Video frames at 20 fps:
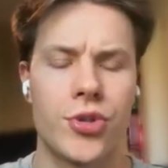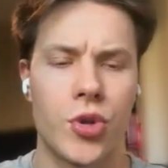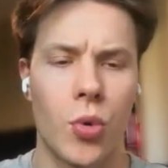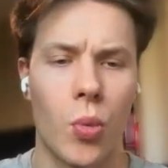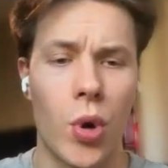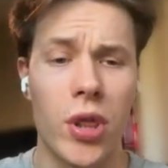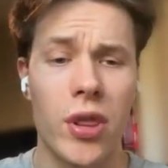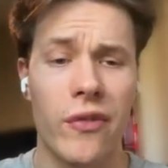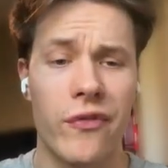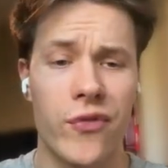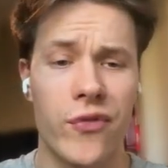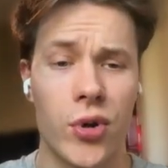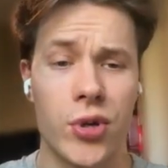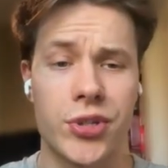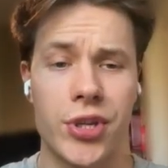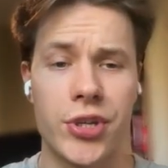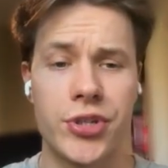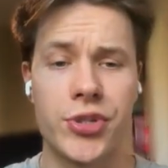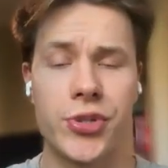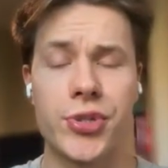So one of the
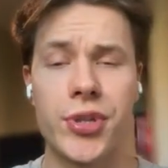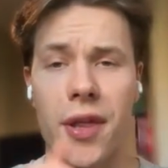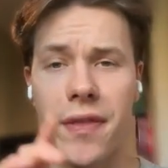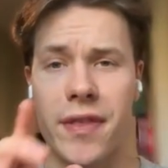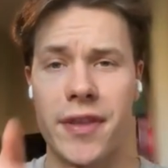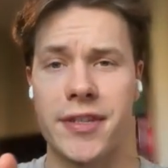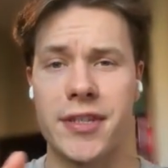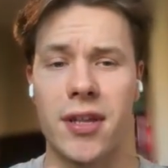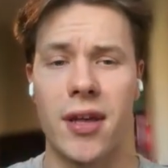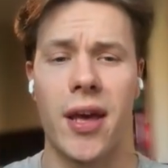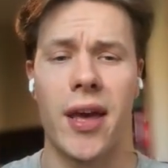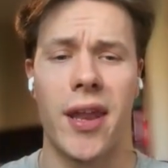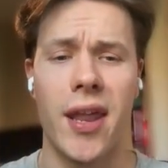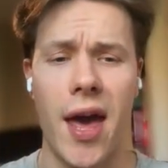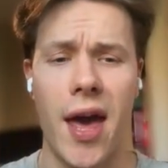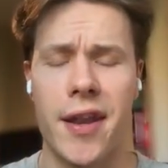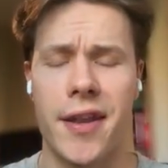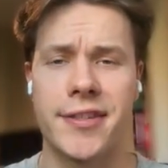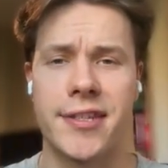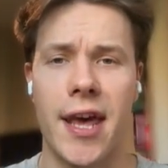first issues that this client
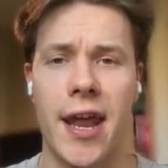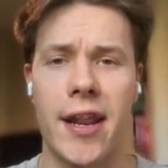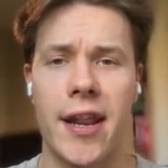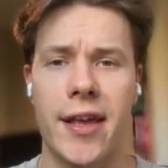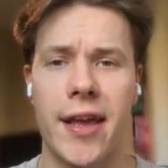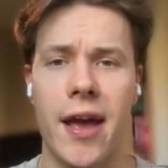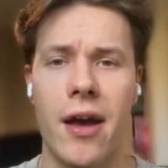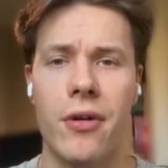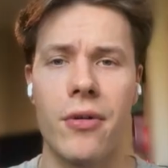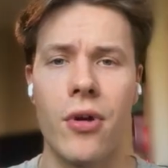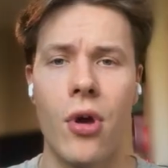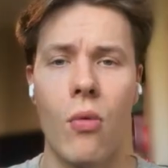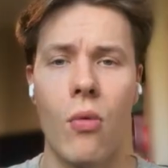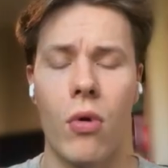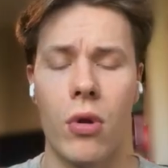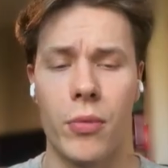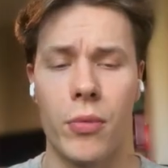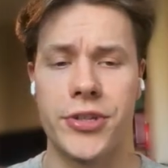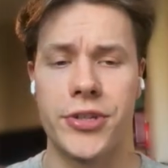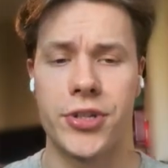had in his ad account
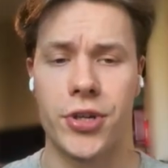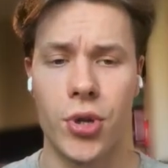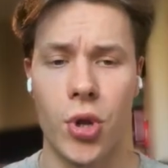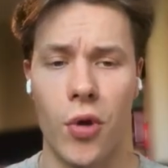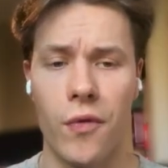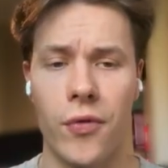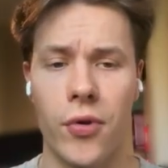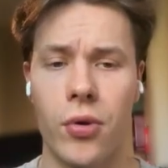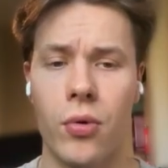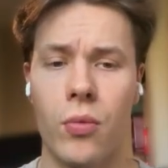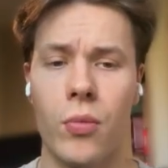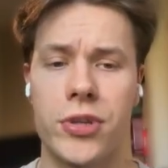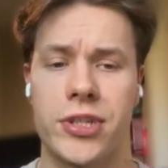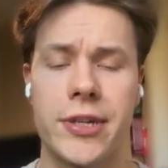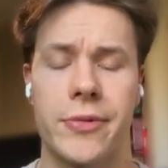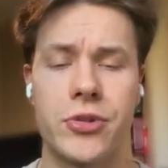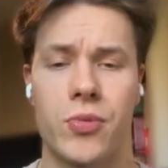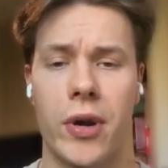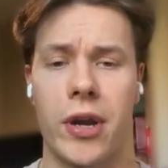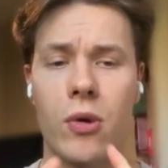when we took it over
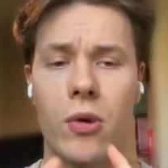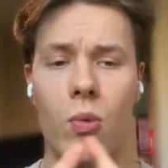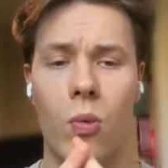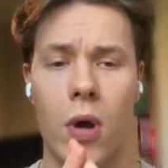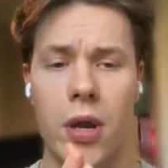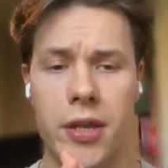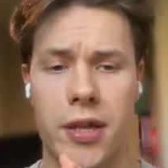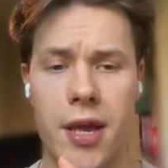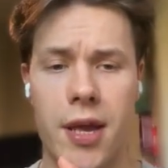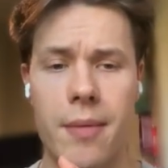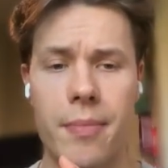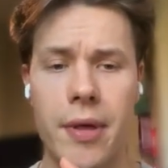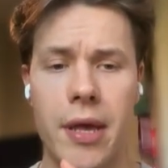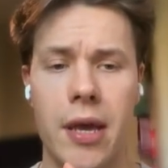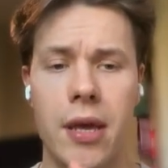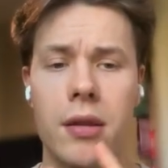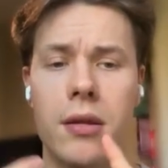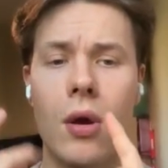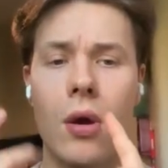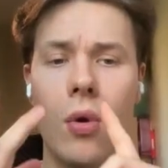was he was running one
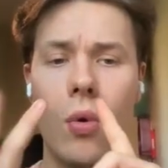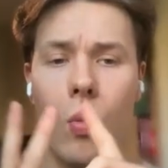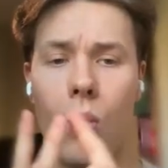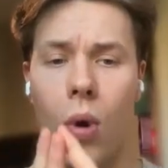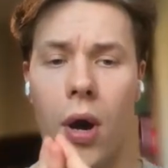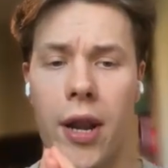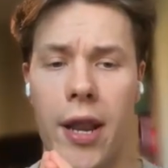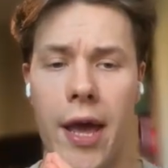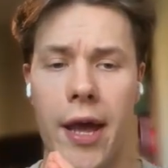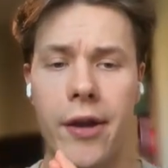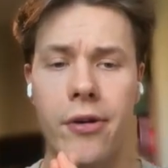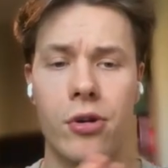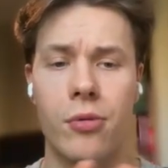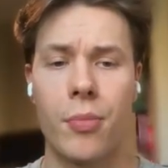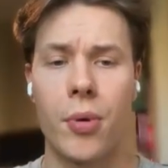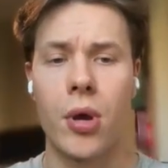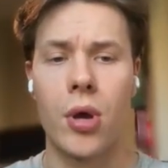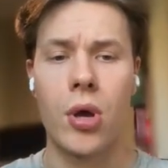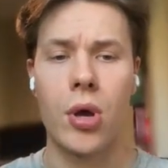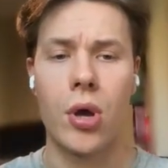campaign, one ad
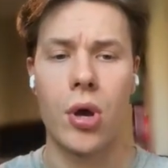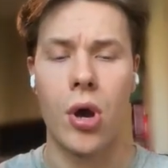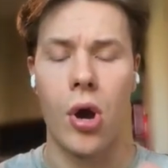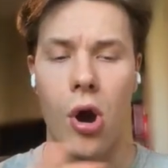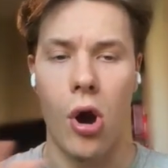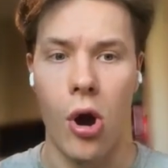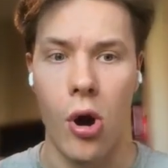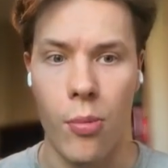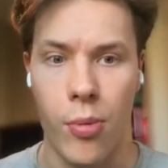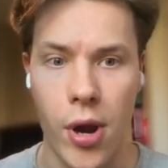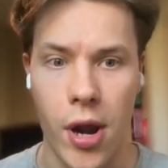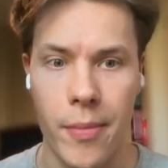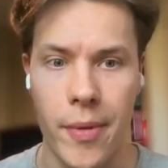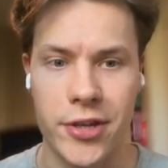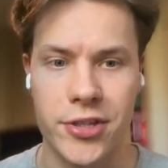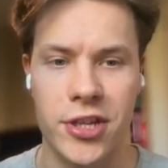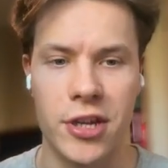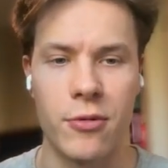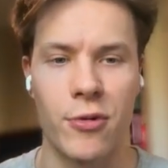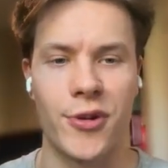group, all broad
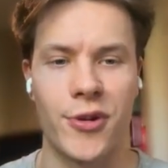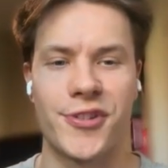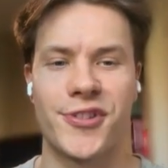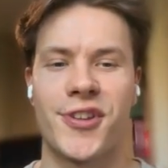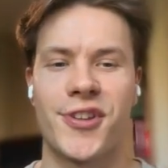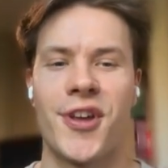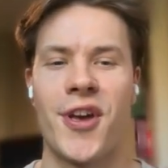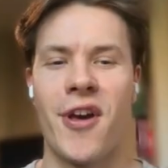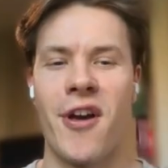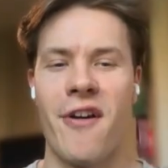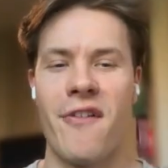match keywords.